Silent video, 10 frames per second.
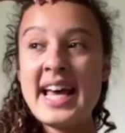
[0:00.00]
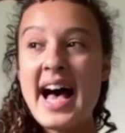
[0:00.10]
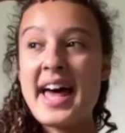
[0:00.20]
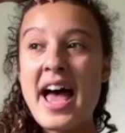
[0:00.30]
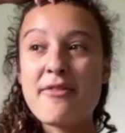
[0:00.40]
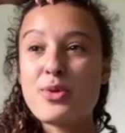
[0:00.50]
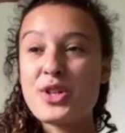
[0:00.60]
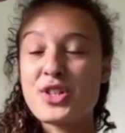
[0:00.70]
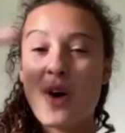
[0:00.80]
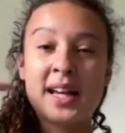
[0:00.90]
and everyone just
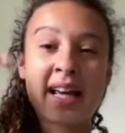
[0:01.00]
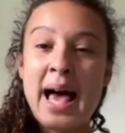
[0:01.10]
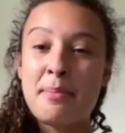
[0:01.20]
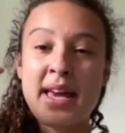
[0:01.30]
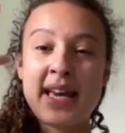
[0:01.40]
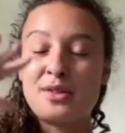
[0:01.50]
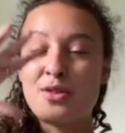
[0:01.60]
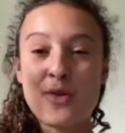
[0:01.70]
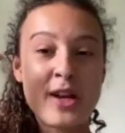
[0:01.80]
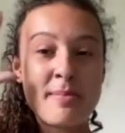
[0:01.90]
started clapping and
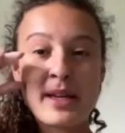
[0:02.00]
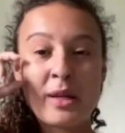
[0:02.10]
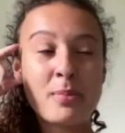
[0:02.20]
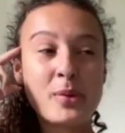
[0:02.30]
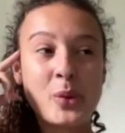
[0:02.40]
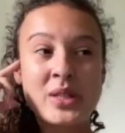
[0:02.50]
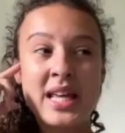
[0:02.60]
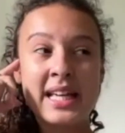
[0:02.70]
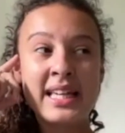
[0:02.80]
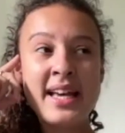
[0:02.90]
screaming and
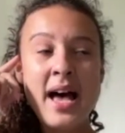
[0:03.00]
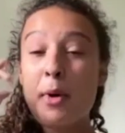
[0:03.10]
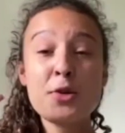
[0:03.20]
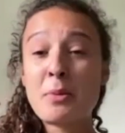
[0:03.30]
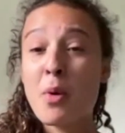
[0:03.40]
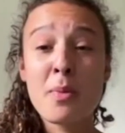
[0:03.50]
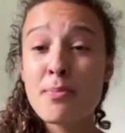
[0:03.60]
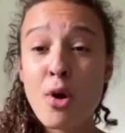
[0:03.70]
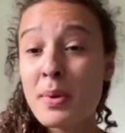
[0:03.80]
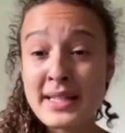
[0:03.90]
applauding. And most people
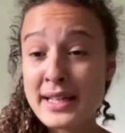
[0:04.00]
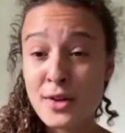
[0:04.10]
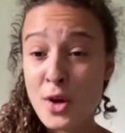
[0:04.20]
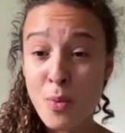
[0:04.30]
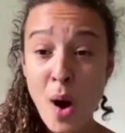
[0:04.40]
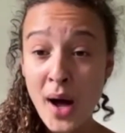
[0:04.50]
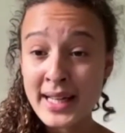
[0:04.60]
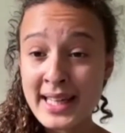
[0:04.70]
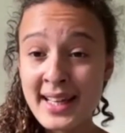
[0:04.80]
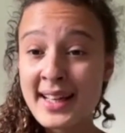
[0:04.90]
probably didn't know
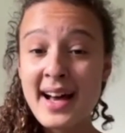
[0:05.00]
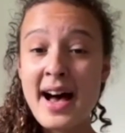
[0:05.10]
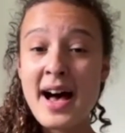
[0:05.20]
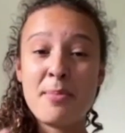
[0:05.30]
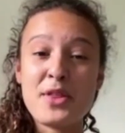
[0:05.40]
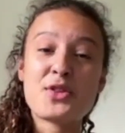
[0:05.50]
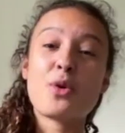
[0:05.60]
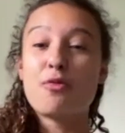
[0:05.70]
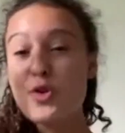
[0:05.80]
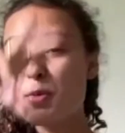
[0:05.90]
why, but the
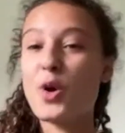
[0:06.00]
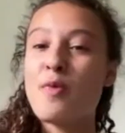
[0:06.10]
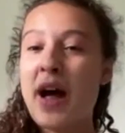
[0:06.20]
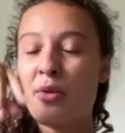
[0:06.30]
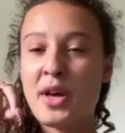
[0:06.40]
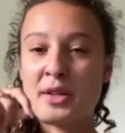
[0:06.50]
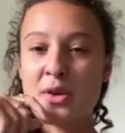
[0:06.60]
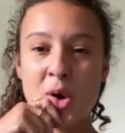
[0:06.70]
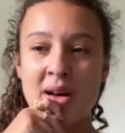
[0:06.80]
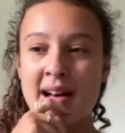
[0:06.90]
sort of rumor got round that I'd
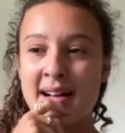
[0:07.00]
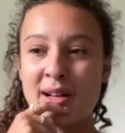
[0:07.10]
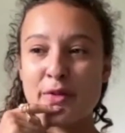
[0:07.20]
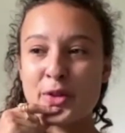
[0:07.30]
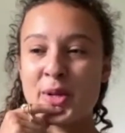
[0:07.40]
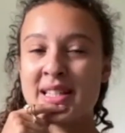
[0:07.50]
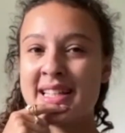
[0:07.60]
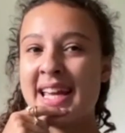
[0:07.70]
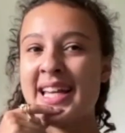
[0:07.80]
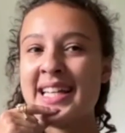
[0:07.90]
got cover
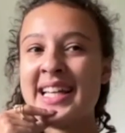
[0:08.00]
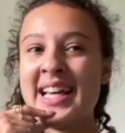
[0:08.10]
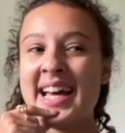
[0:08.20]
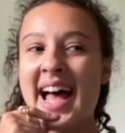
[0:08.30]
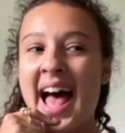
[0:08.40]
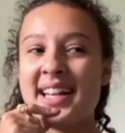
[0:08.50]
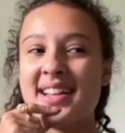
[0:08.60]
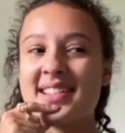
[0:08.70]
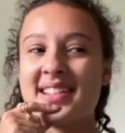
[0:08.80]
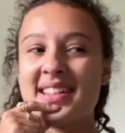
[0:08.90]
Christine.
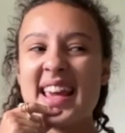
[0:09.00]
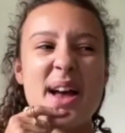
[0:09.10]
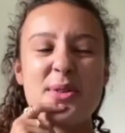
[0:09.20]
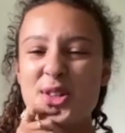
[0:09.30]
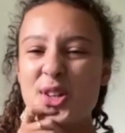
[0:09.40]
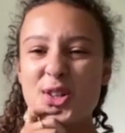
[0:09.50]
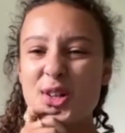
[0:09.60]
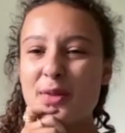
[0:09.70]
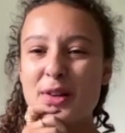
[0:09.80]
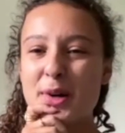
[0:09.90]
And yeah, it was just such a
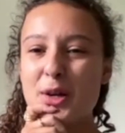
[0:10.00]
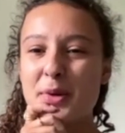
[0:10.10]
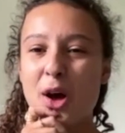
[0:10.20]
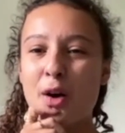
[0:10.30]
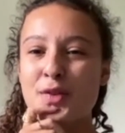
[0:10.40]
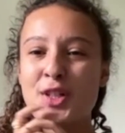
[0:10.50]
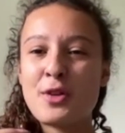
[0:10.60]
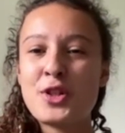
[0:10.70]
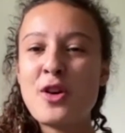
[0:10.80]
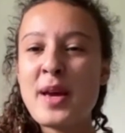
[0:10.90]
lovely moment after
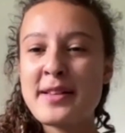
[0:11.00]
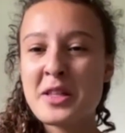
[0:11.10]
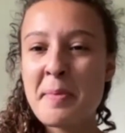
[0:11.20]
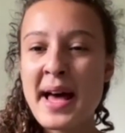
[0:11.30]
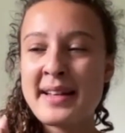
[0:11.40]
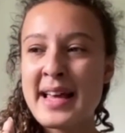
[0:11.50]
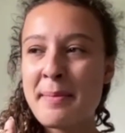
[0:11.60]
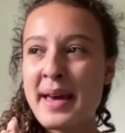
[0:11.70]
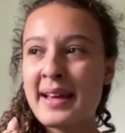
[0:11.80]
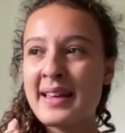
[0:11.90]
2 years of the
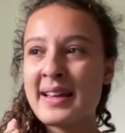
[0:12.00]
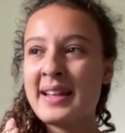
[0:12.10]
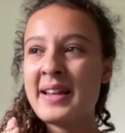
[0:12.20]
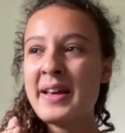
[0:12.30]
pandemic and